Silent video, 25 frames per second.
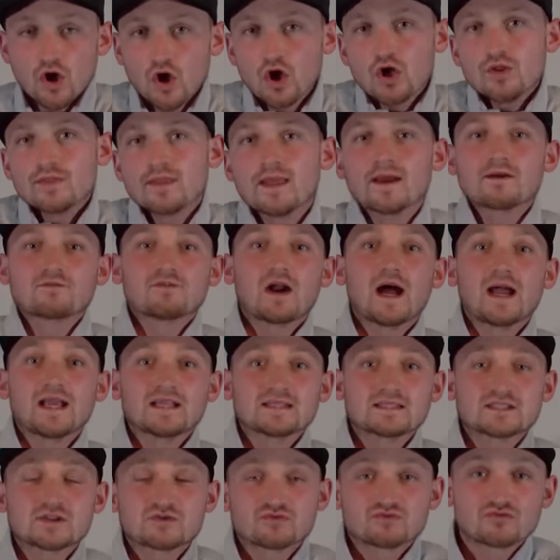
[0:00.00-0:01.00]
earned their
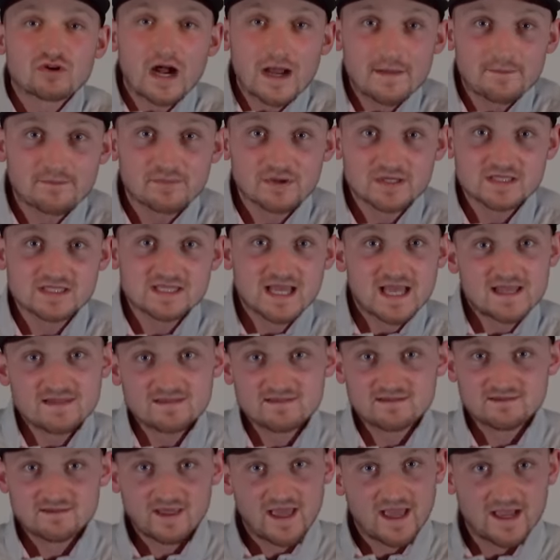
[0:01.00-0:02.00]
right to
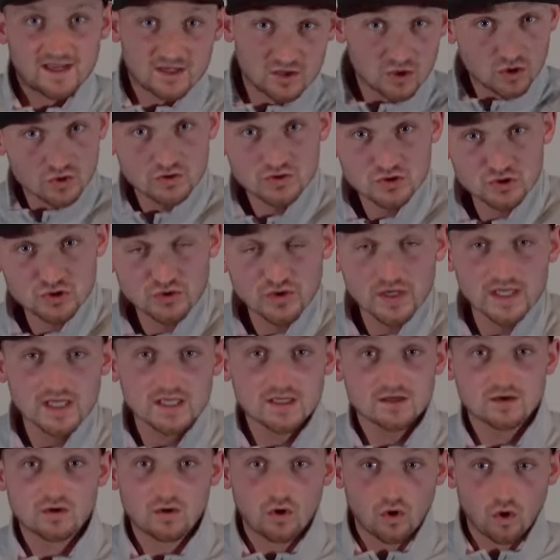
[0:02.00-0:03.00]
represent their
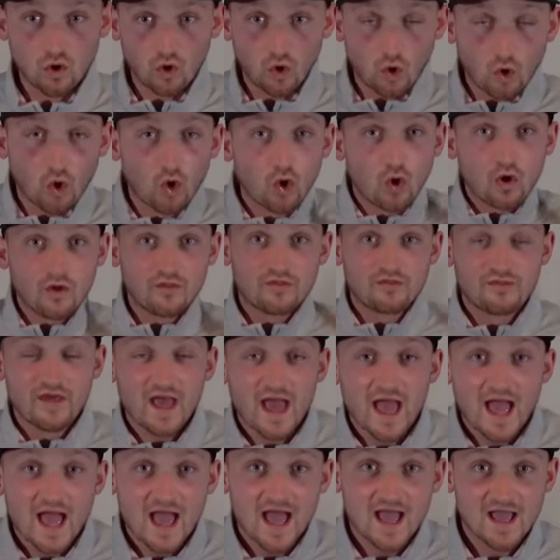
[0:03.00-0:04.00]
country or
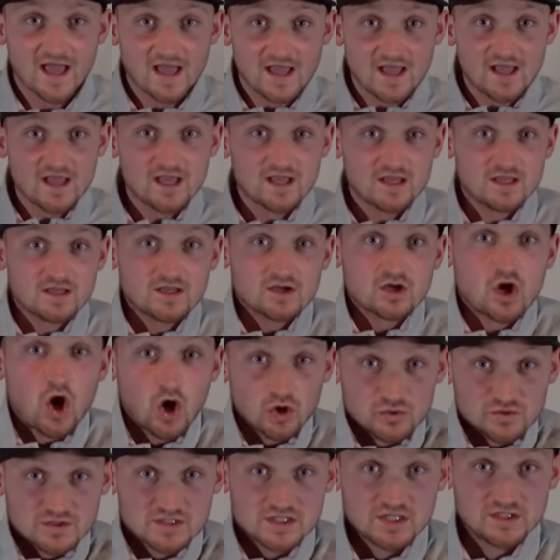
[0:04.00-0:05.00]
their
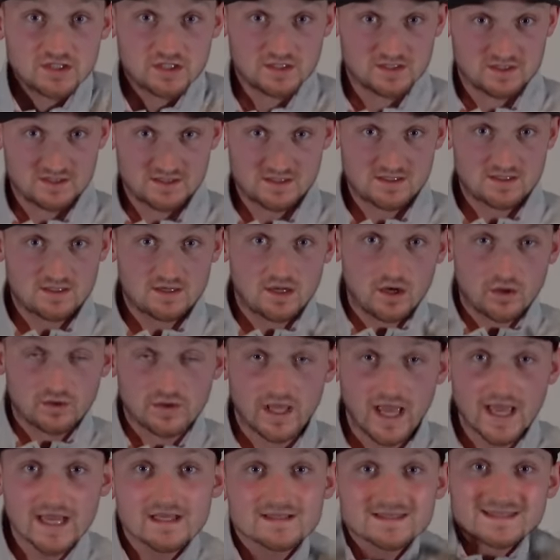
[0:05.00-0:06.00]
continent,
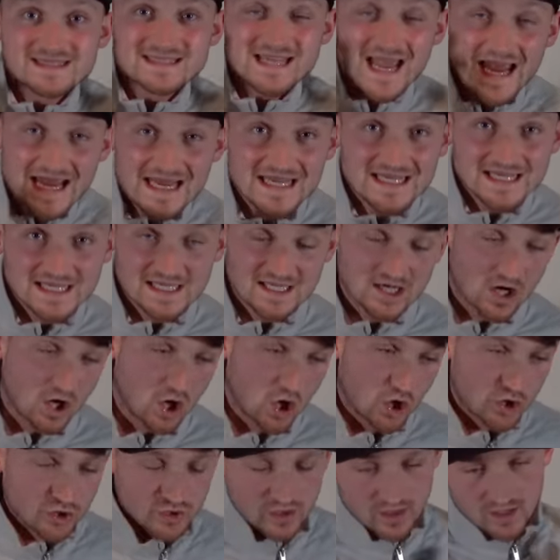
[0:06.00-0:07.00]
okay? Taking
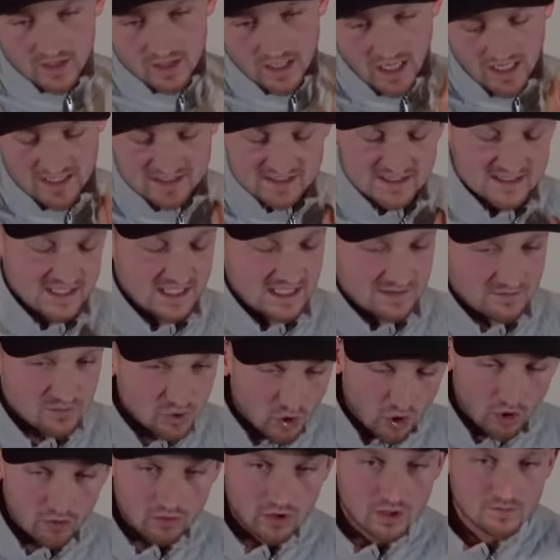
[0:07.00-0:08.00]
on as Team
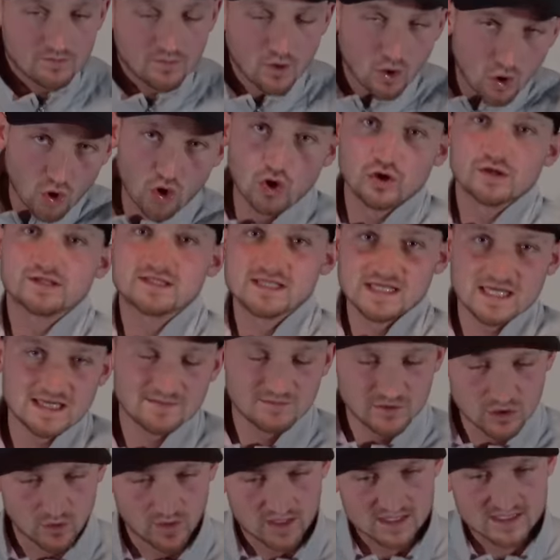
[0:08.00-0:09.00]
Europe or
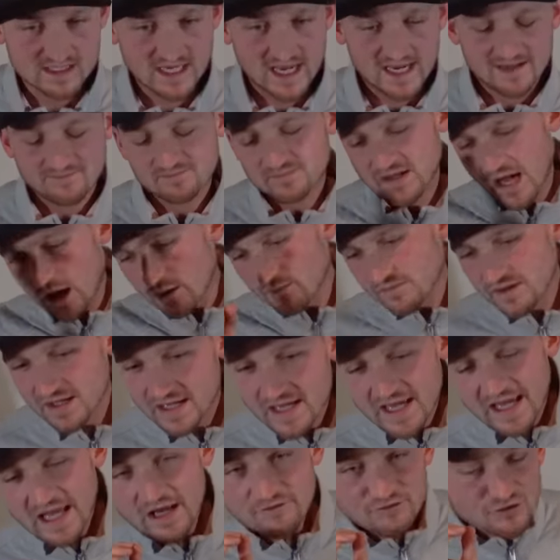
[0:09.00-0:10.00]
Team USA. Now,
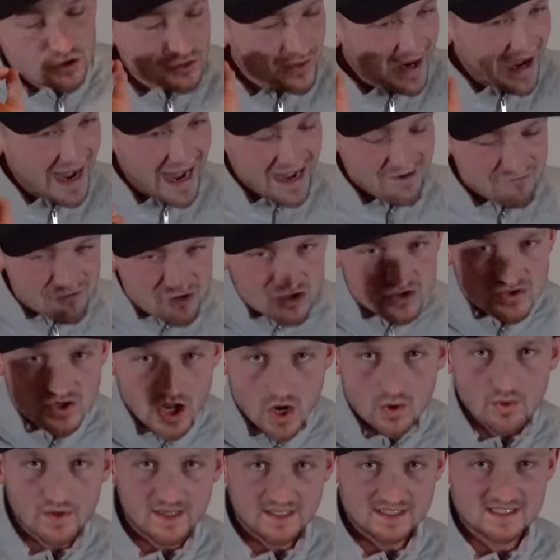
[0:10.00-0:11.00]
if you haven't
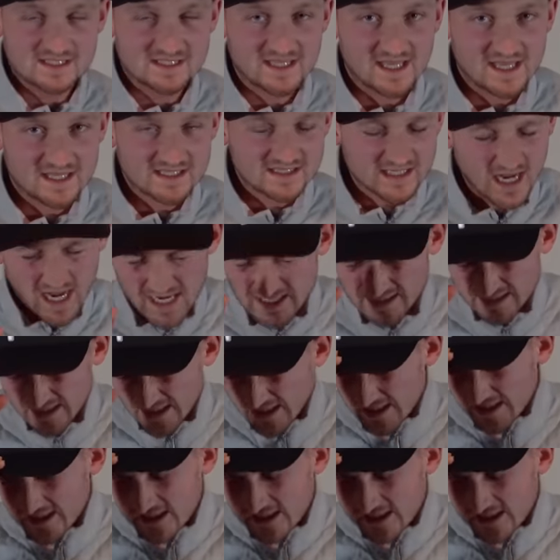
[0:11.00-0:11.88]
noticed this, and